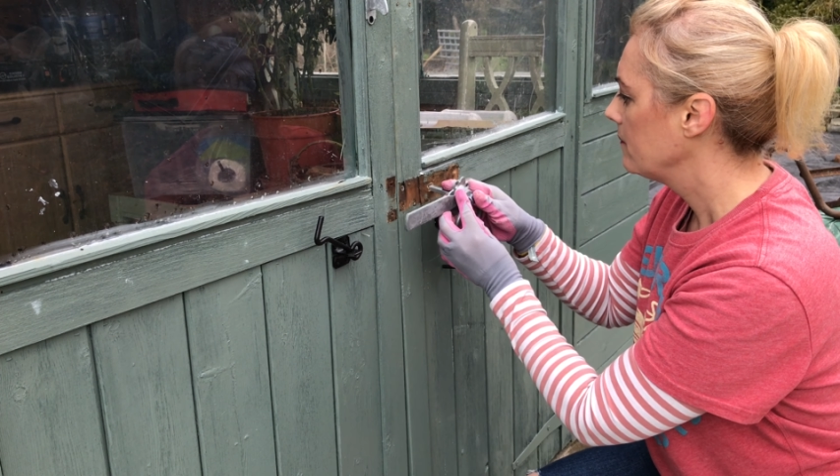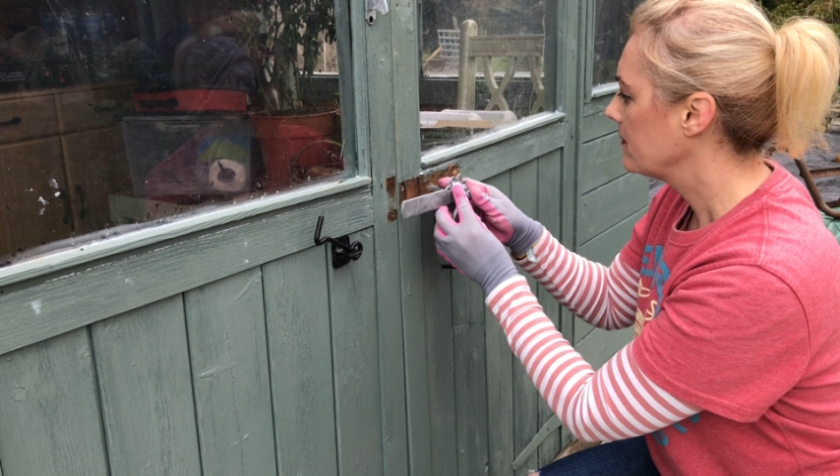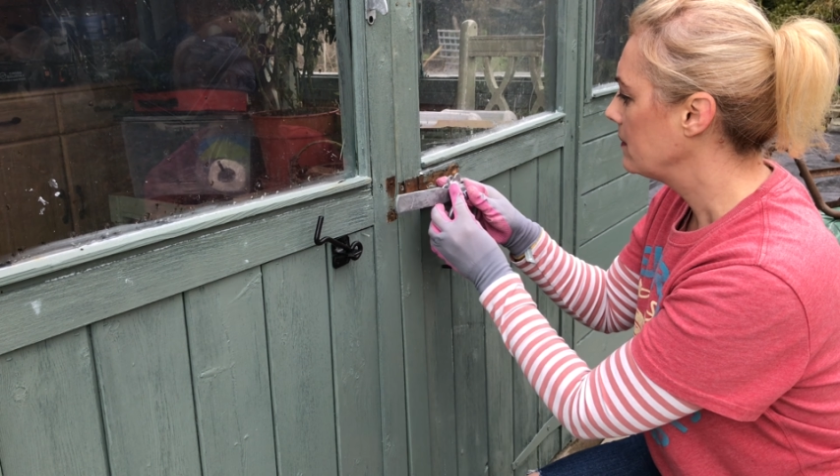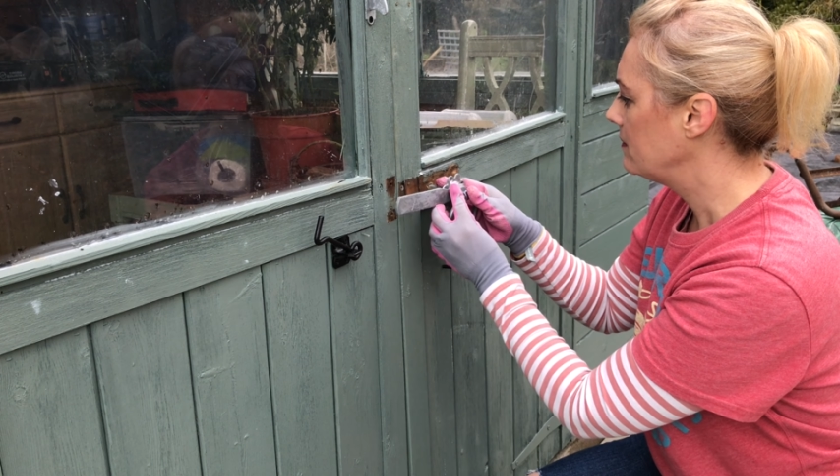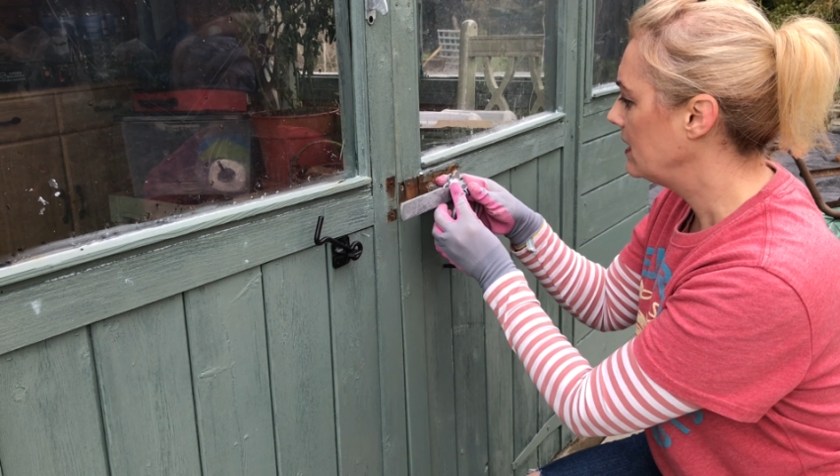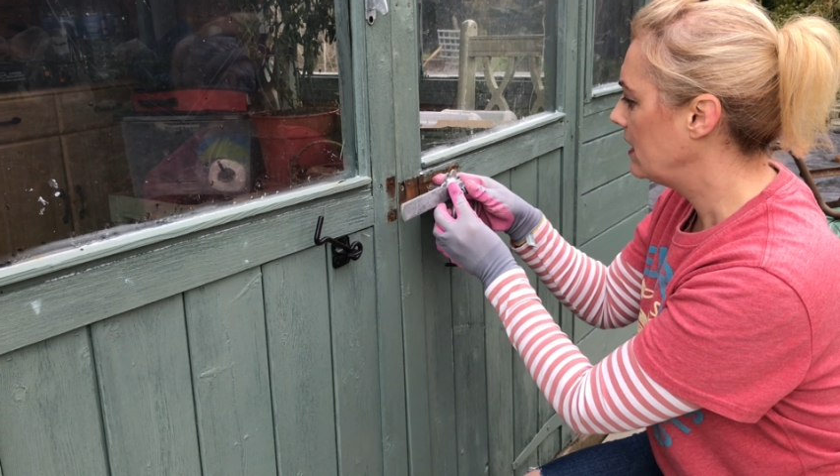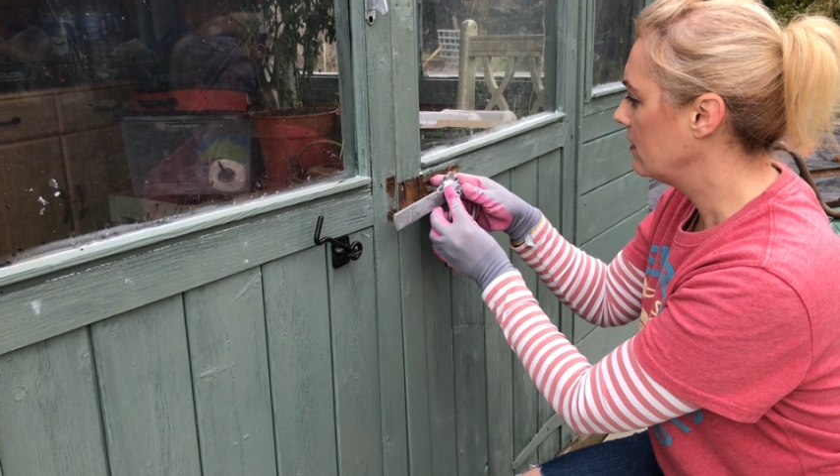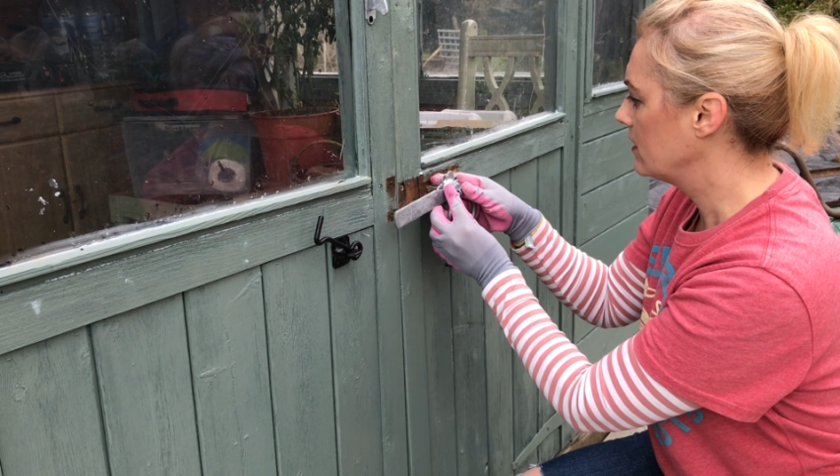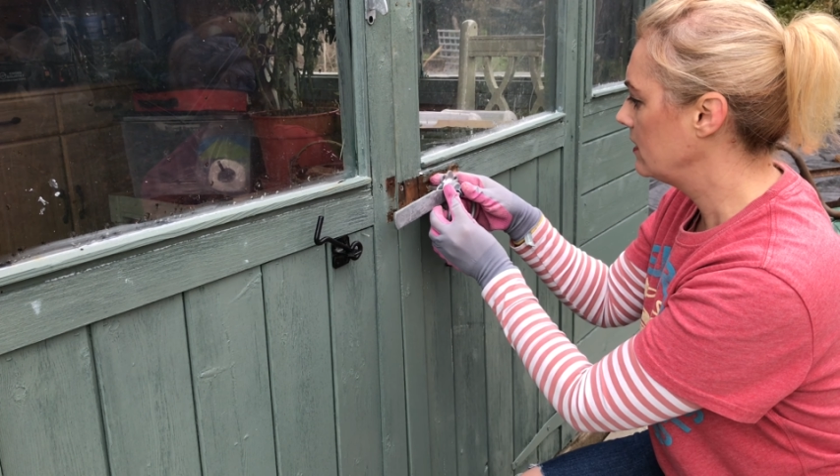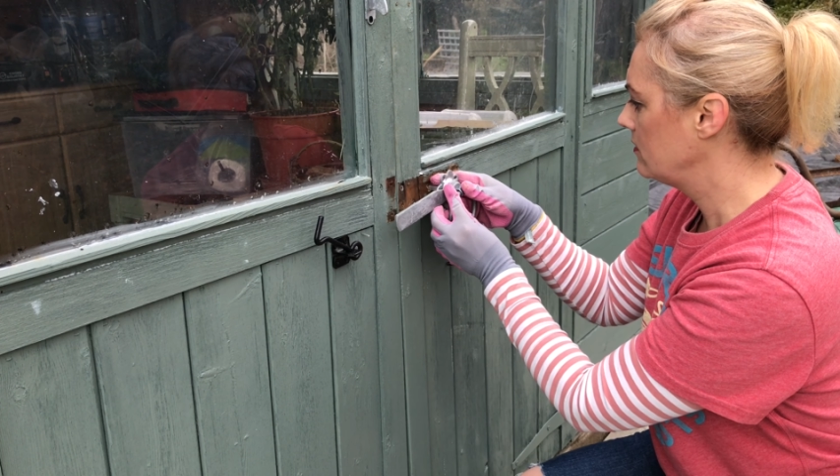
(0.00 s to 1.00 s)
I'm now
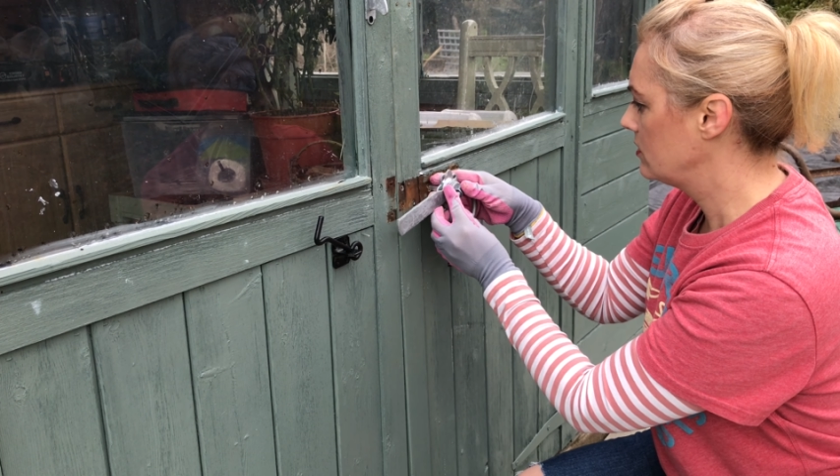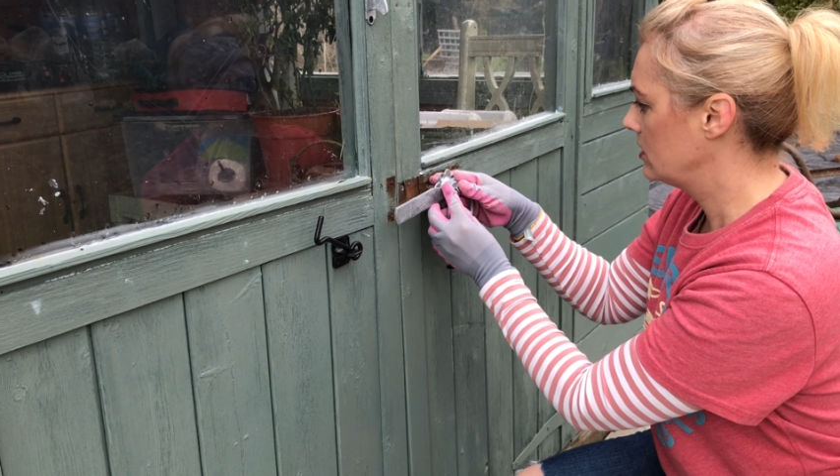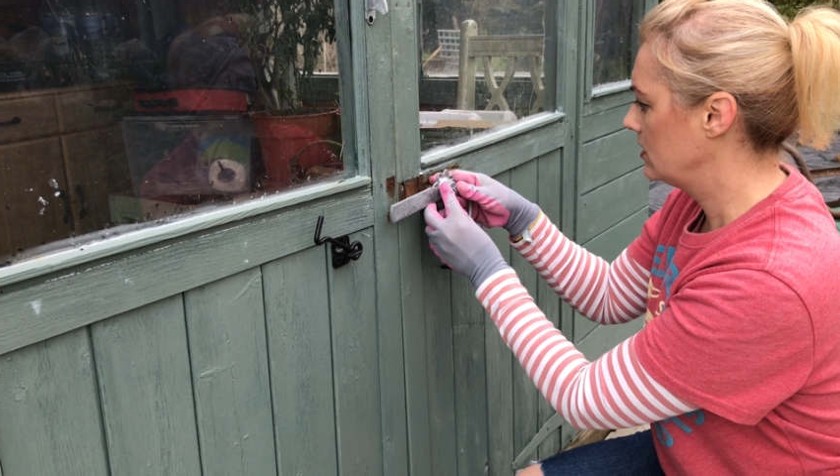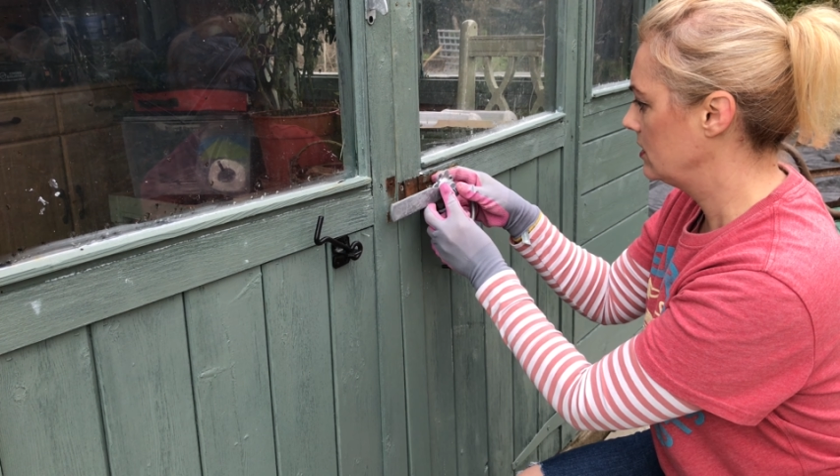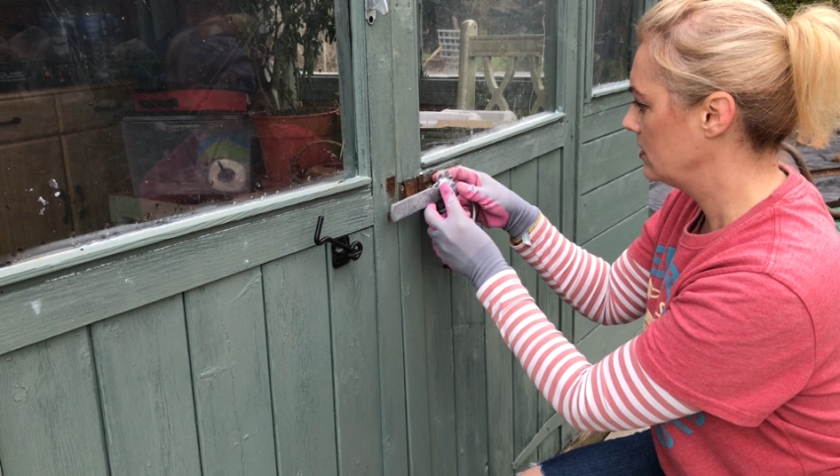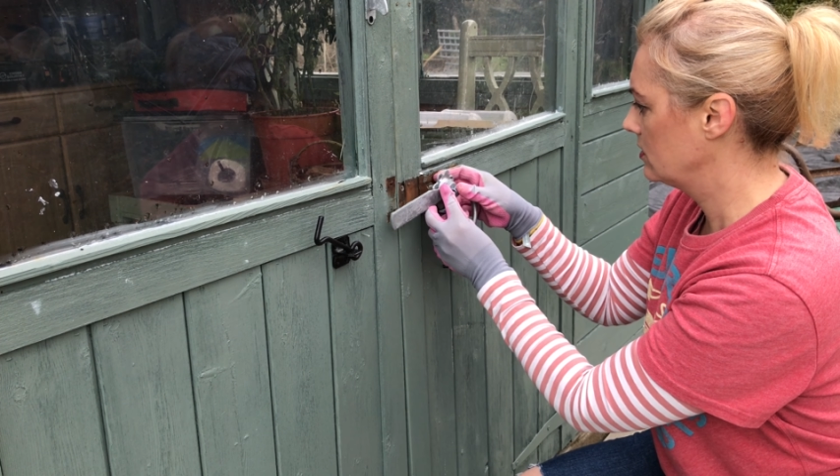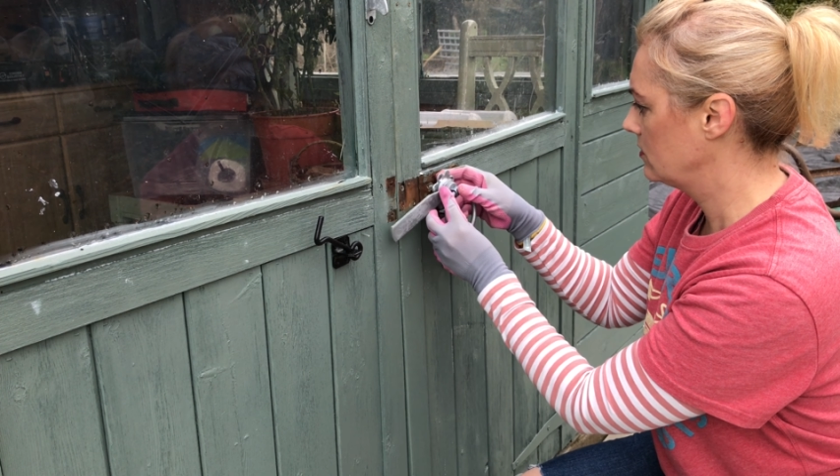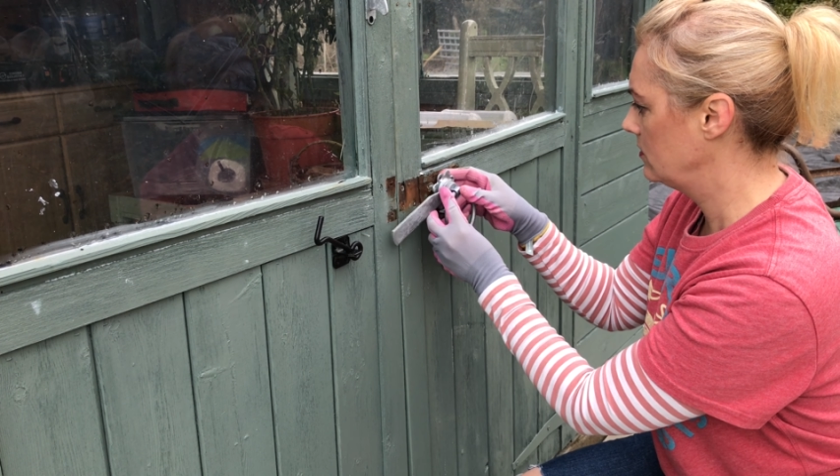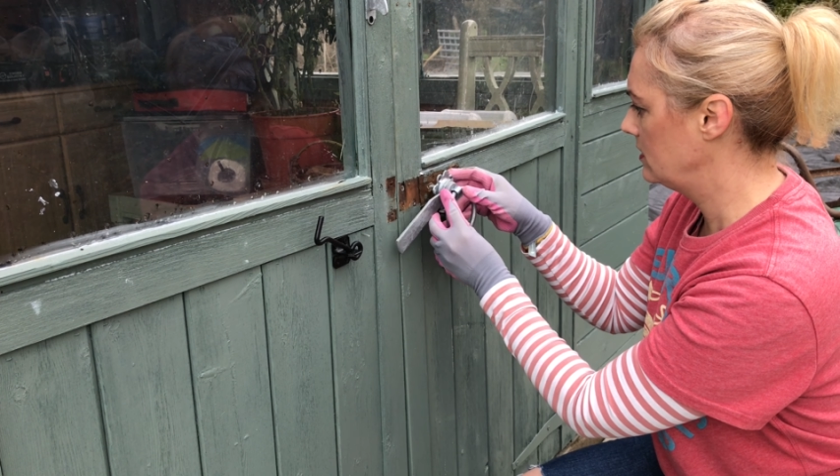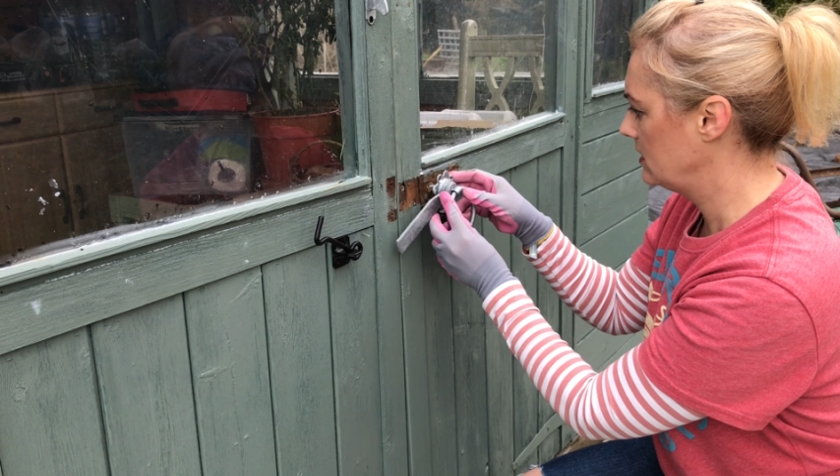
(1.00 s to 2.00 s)
going to
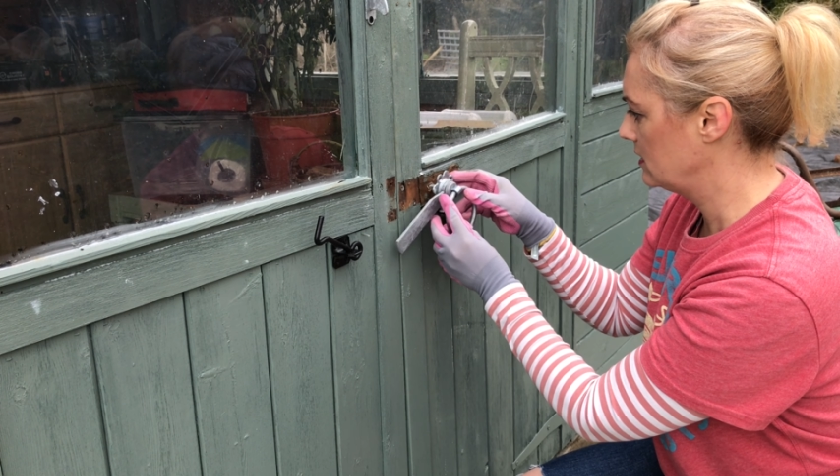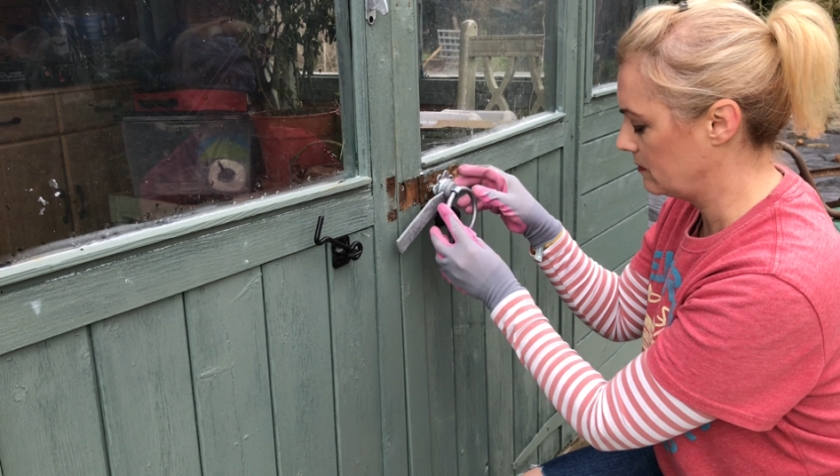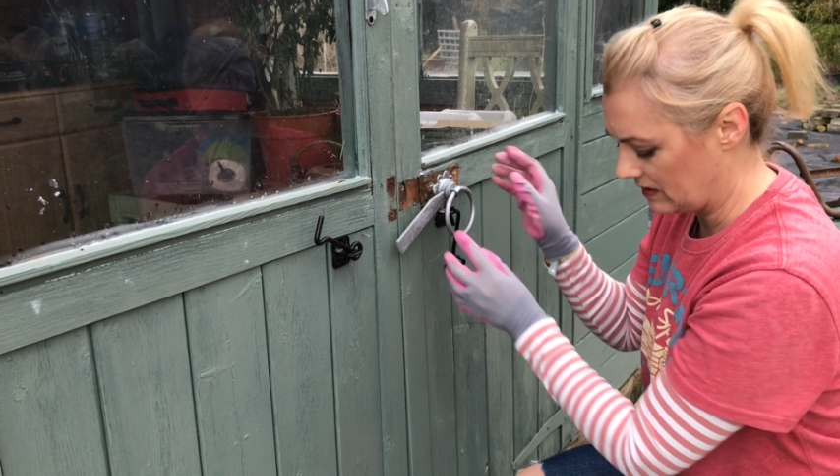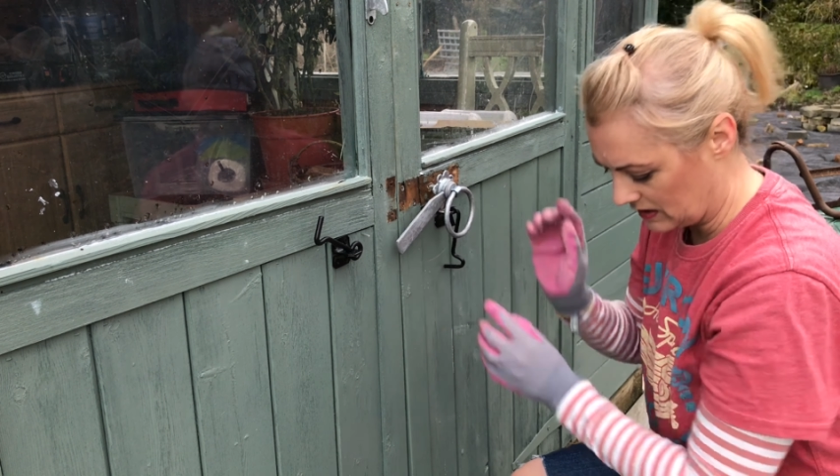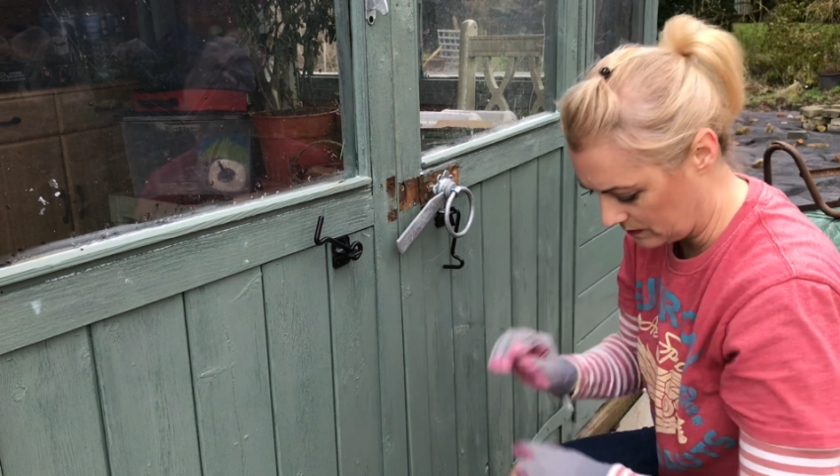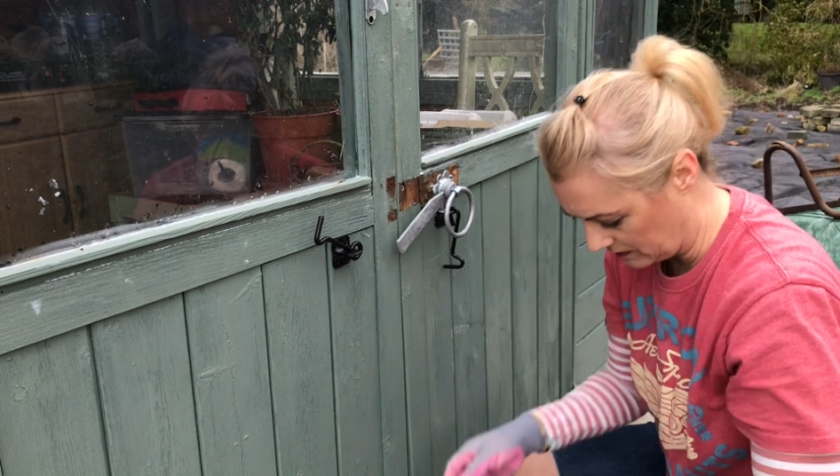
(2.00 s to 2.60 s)
screw this into place, but